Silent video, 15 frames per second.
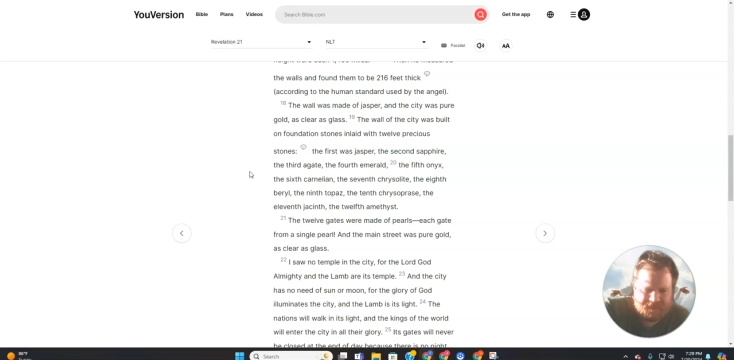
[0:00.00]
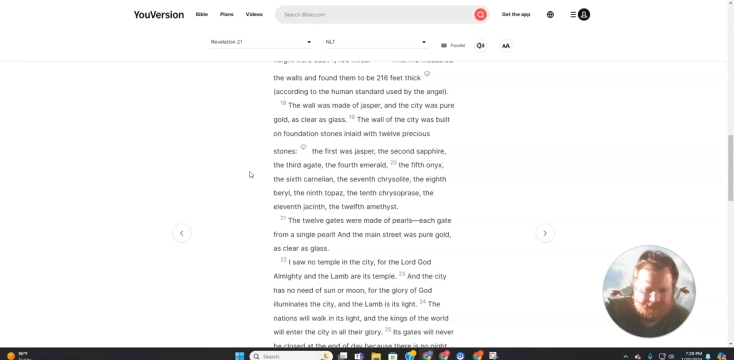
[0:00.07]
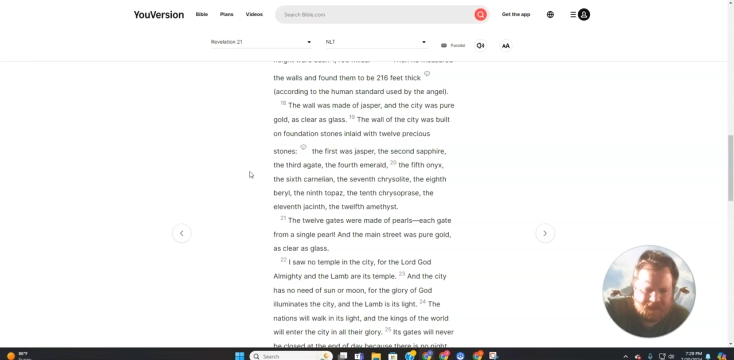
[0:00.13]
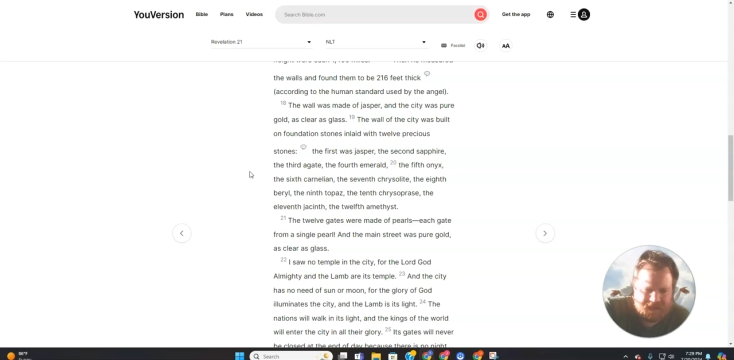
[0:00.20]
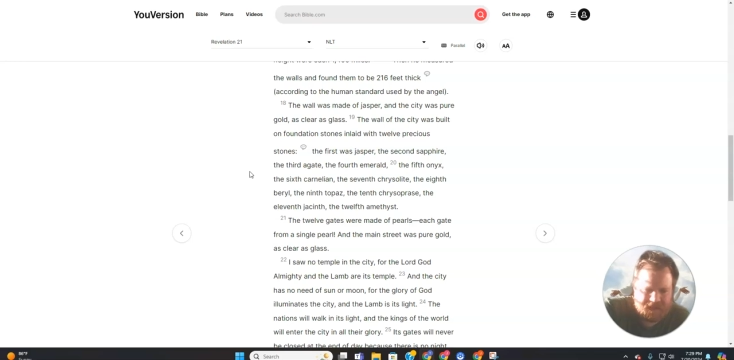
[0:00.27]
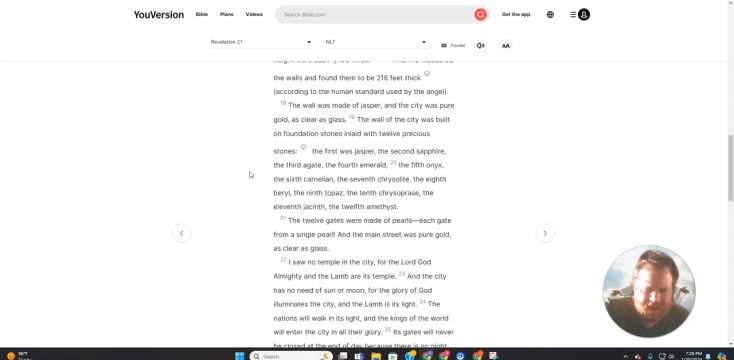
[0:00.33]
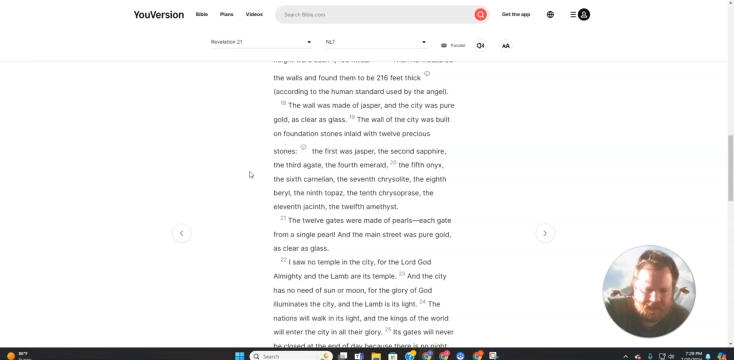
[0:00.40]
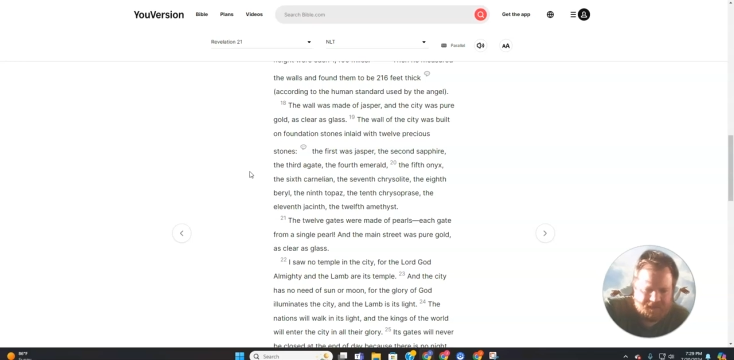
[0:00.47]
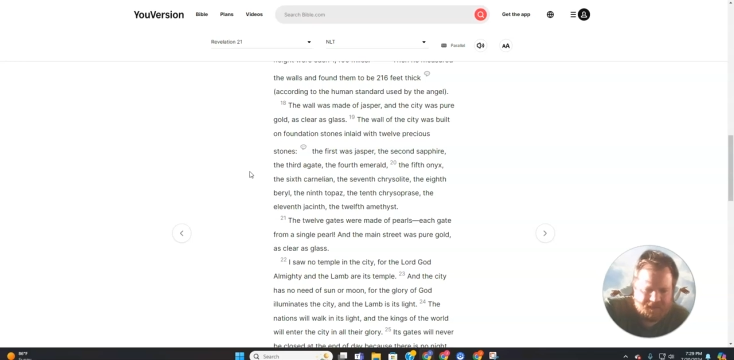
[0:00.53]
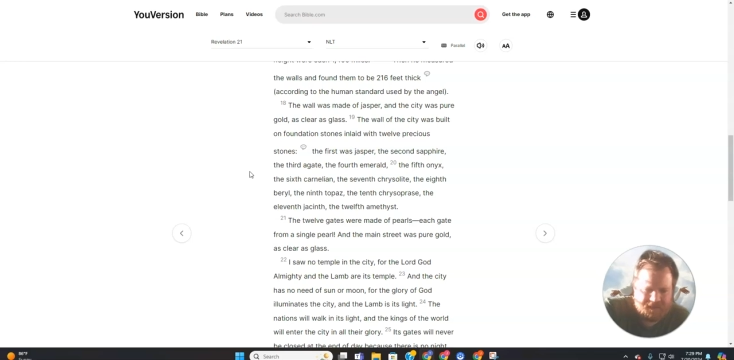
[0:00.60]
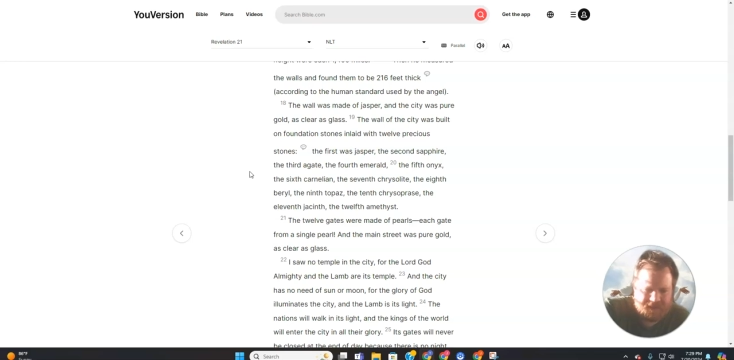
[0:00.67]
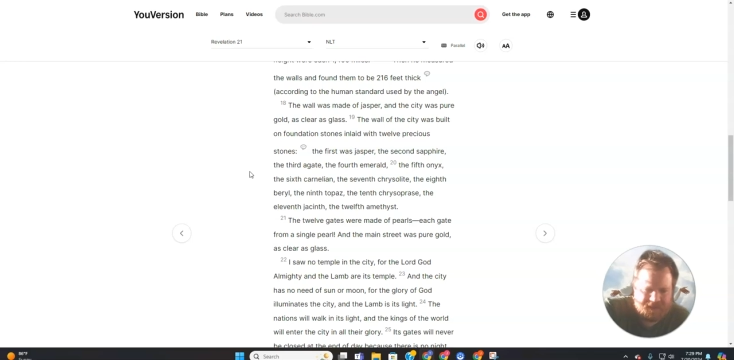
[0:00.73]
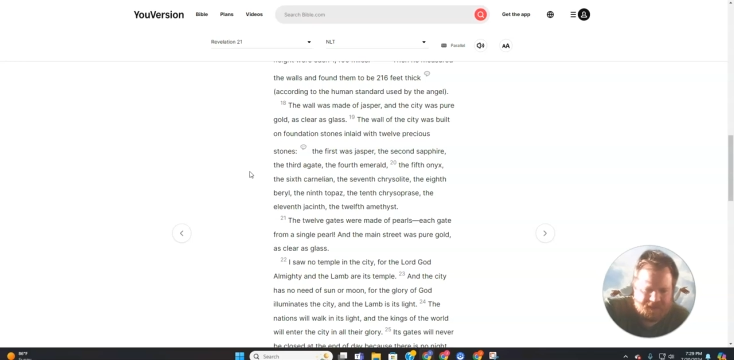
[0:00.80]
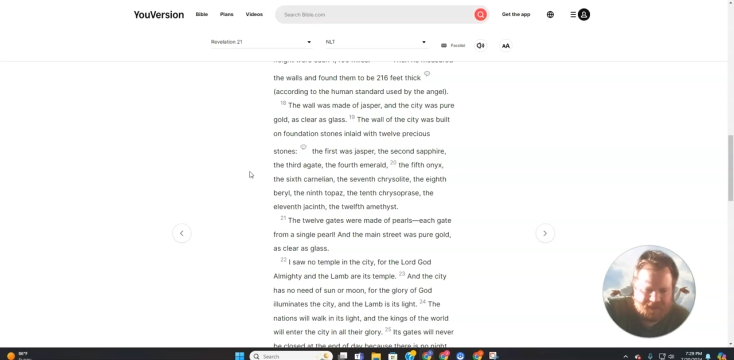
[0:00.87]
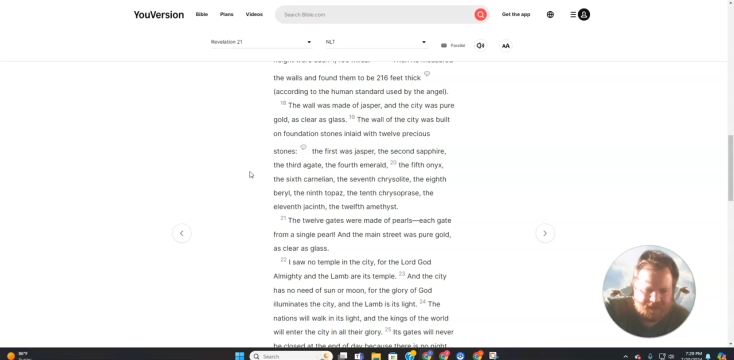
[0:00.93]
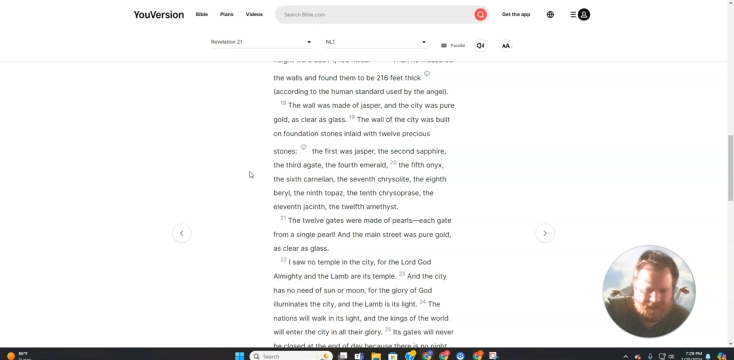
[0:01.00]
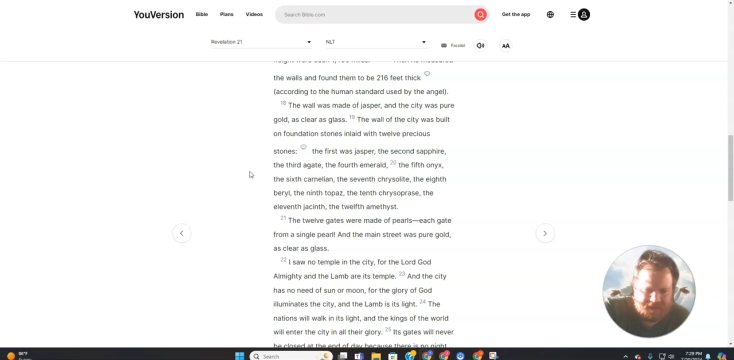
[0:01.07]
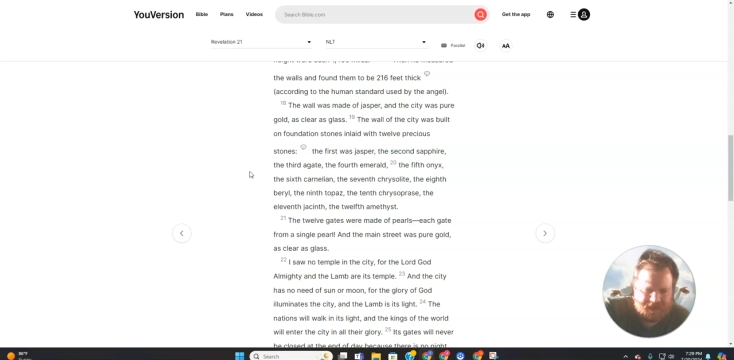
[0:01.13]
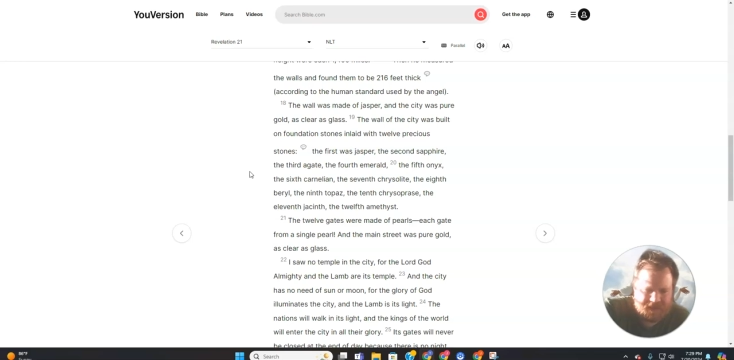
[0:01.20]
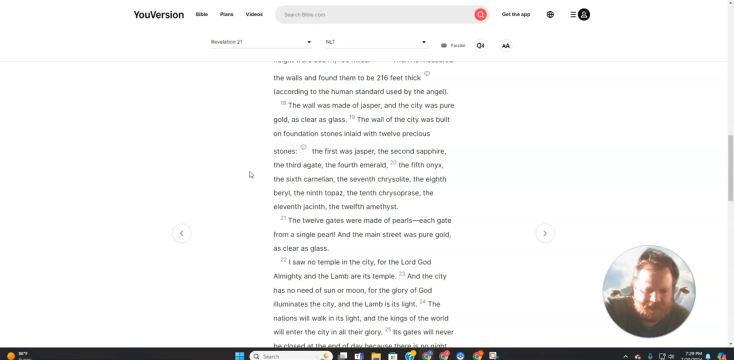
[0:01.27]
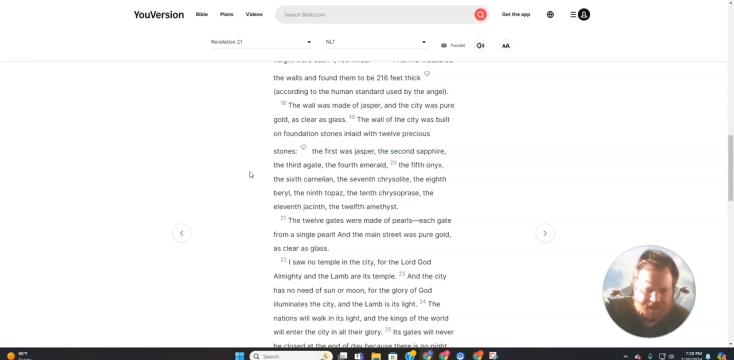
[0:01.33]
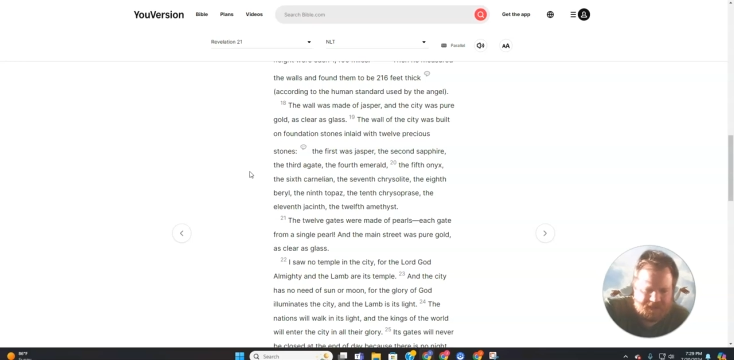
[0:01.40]
the eleventh
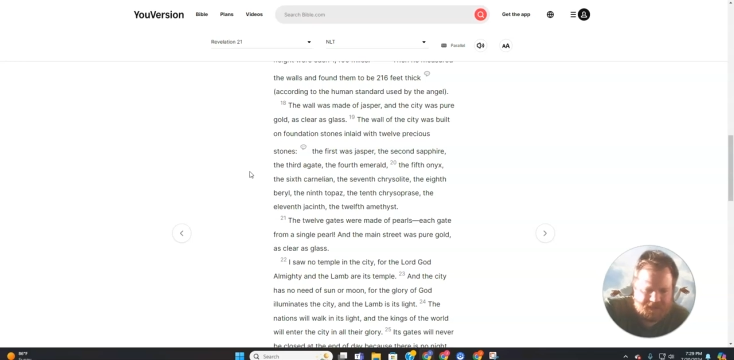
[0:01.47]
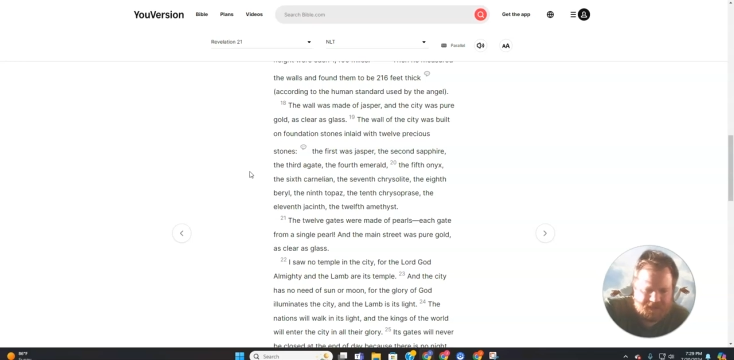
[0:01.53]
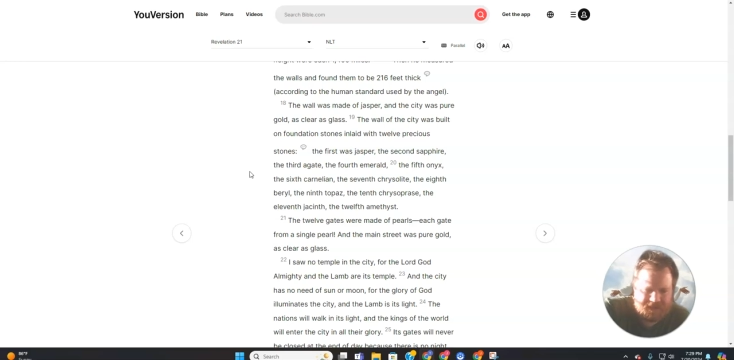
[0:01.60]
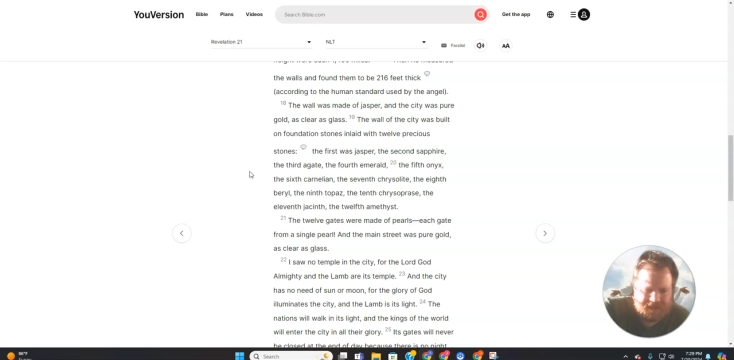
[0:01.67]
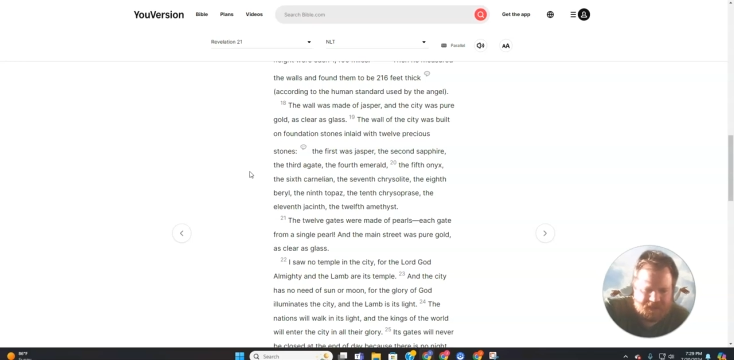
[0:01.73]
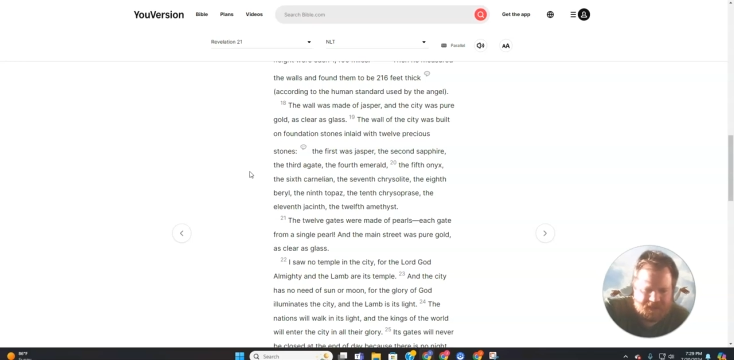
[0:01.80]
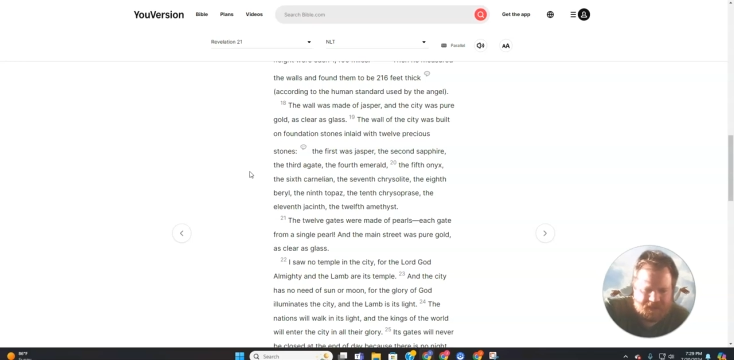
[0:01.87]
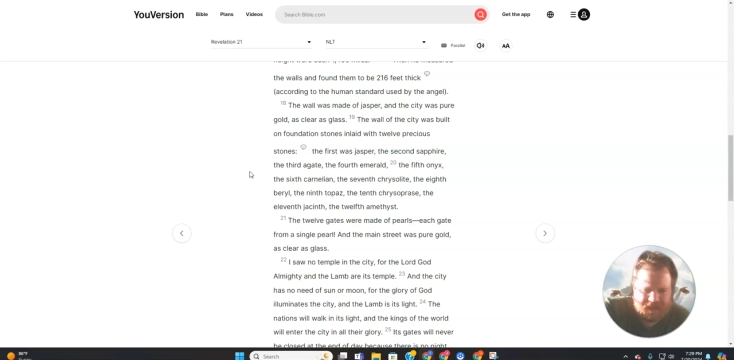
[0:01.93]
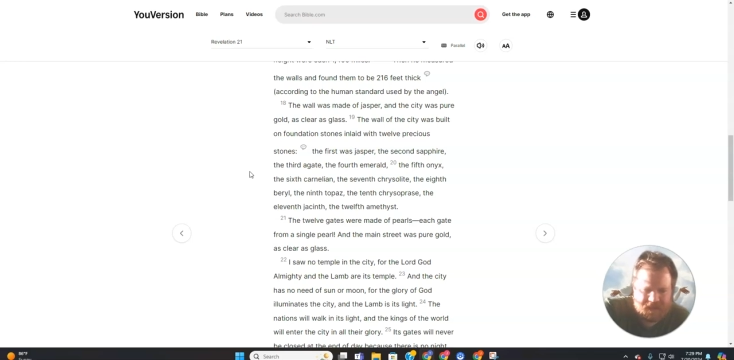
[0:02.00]
jacinth,